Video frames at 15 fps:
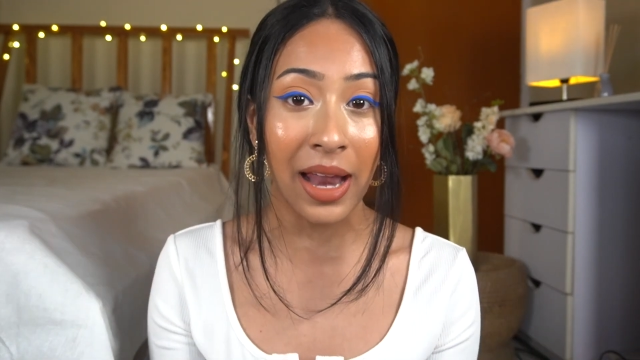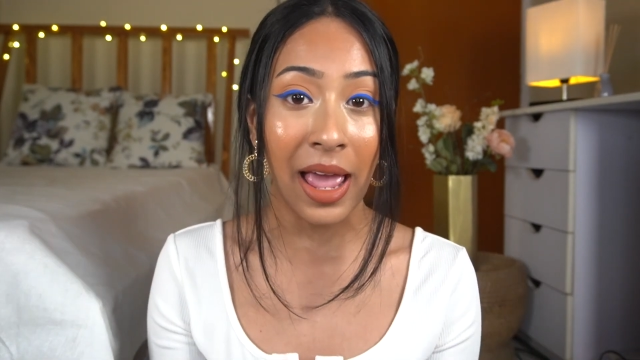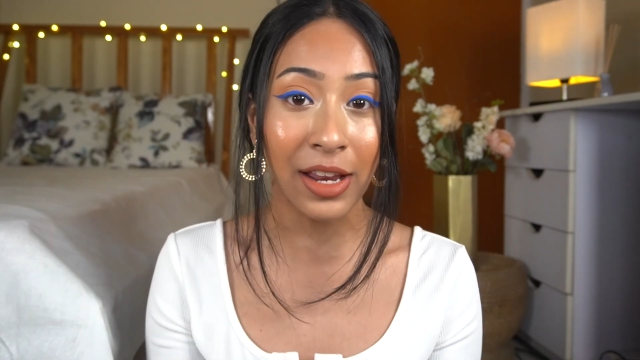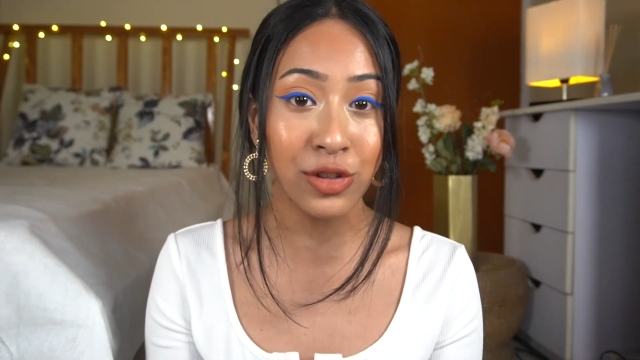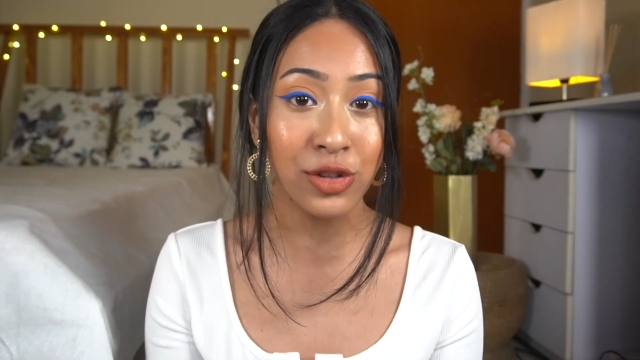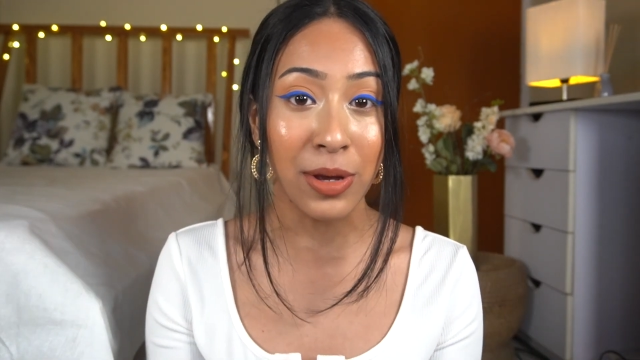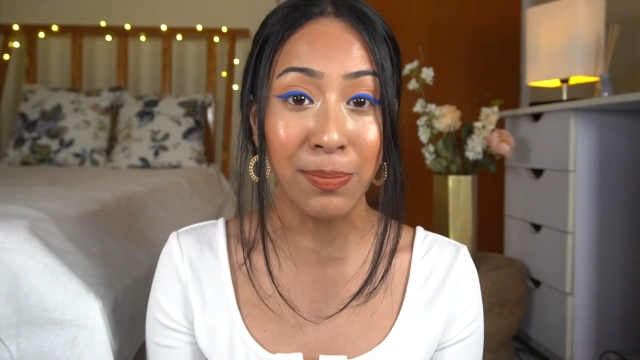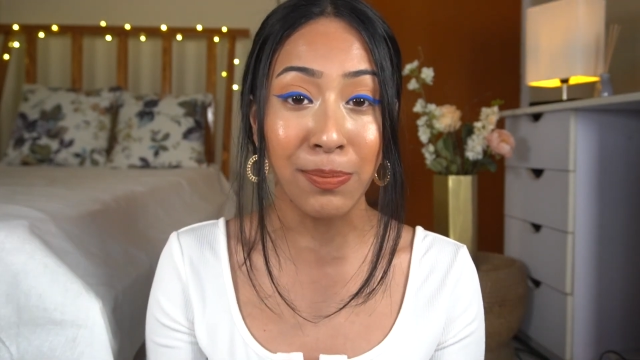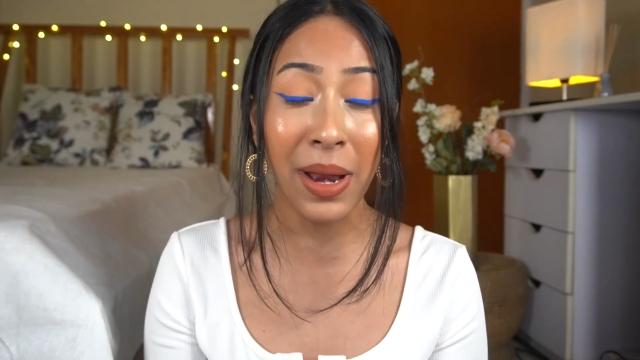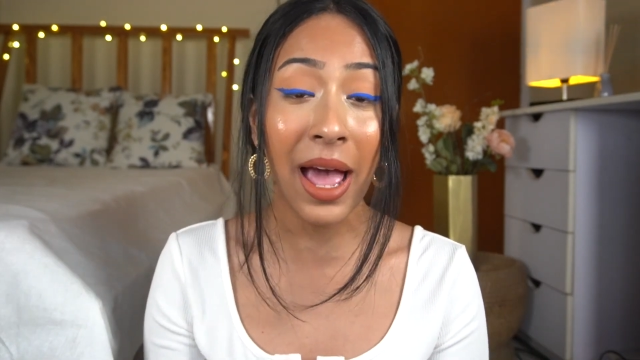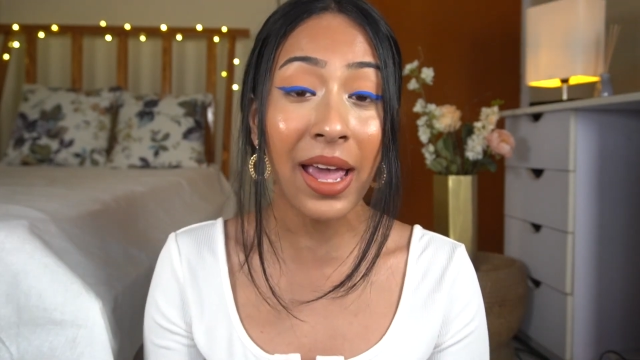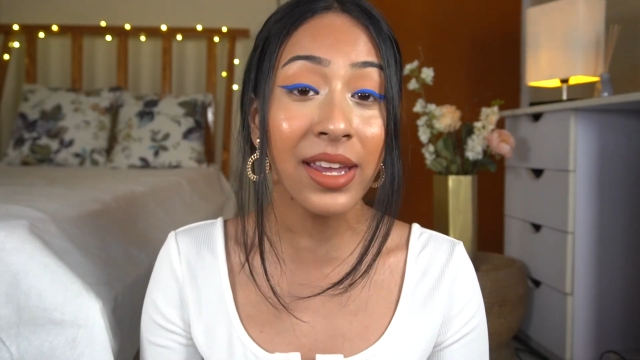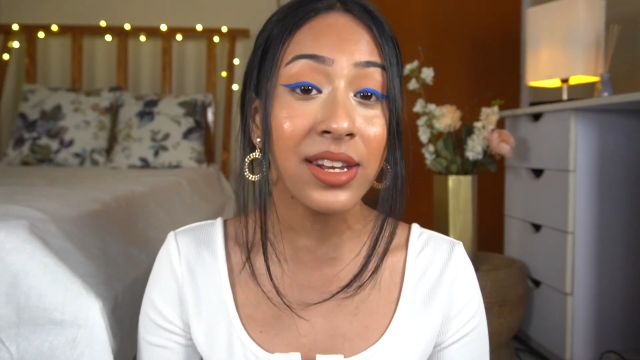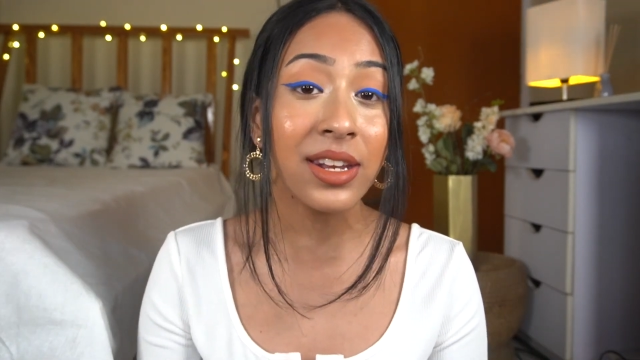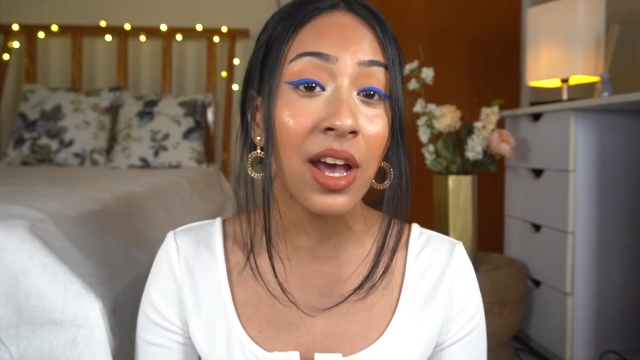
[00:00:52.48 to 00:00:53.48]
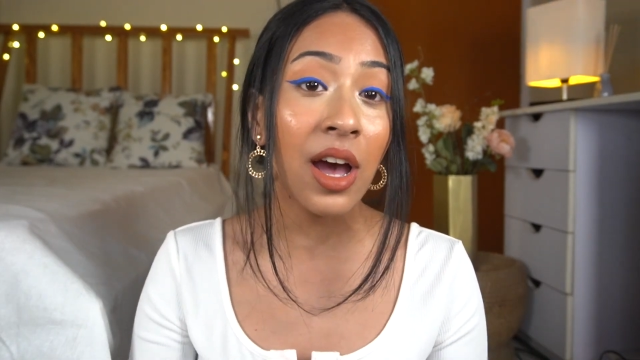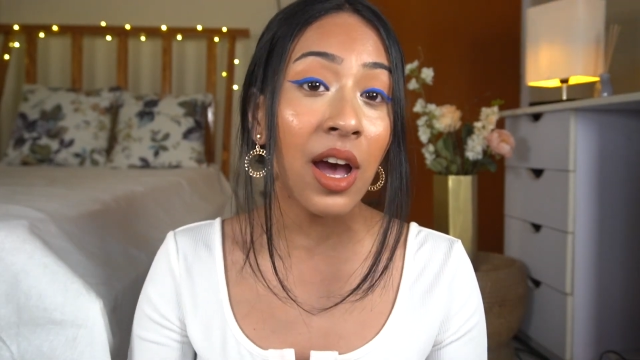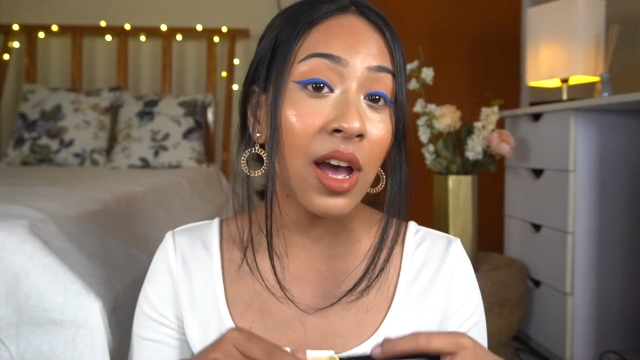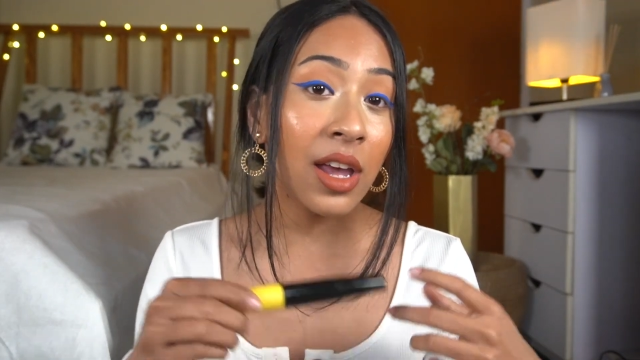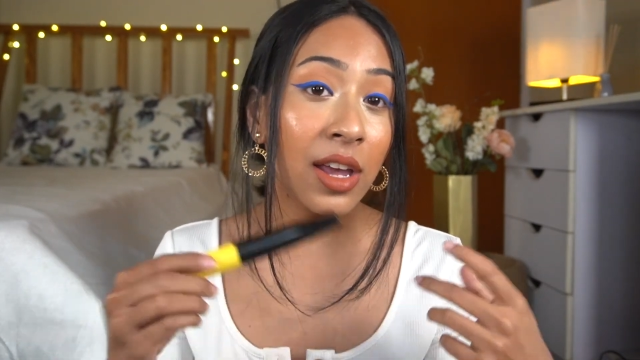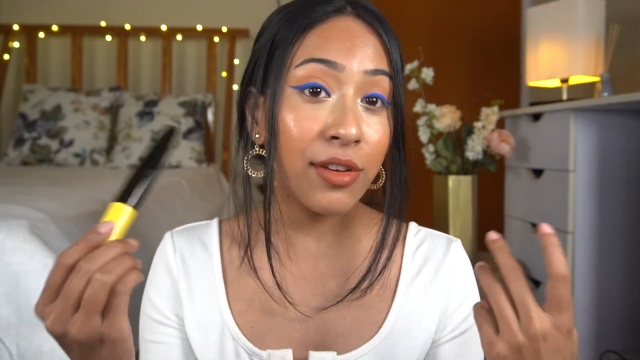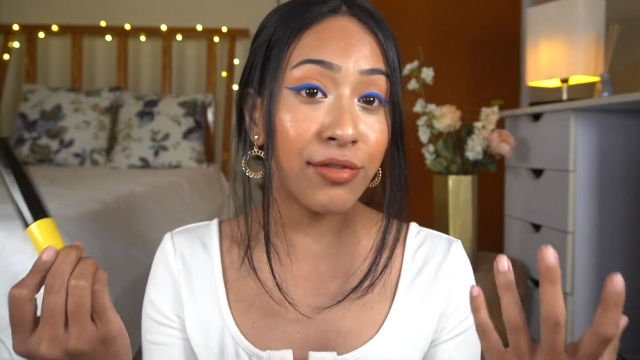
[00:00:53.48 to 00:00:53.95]
like to apply it,
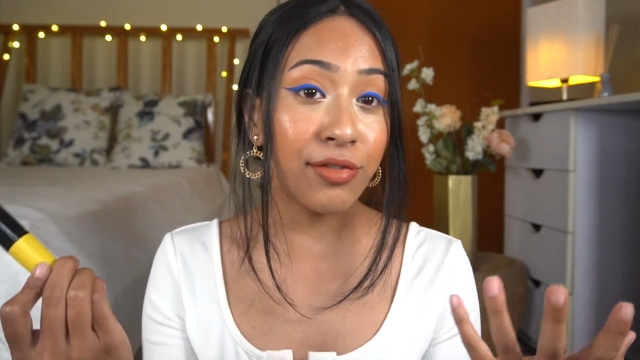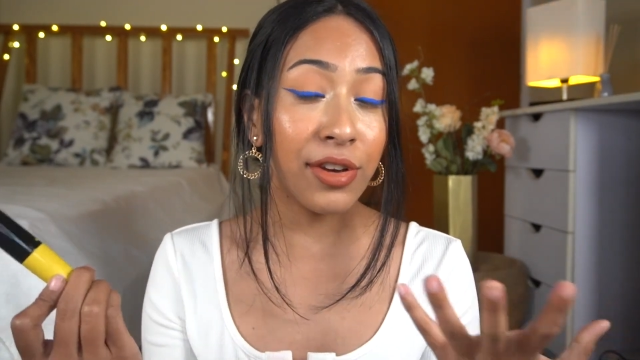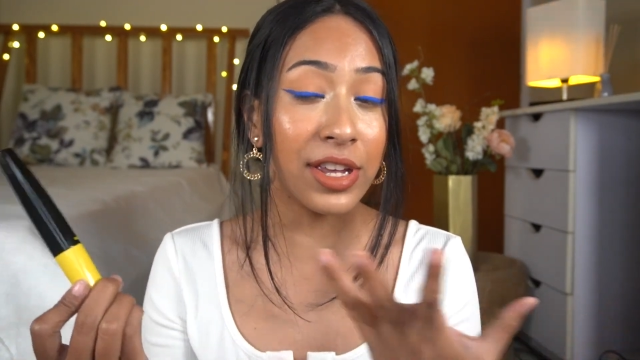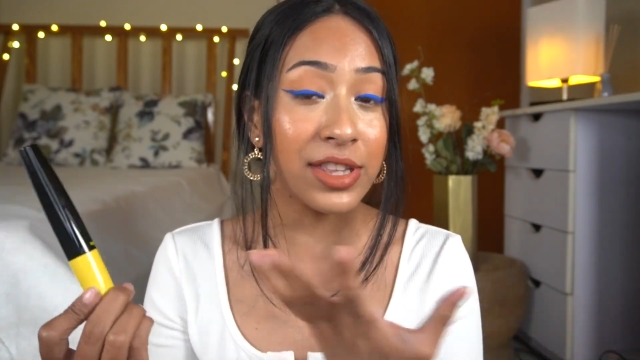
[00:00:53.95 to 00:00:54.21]
if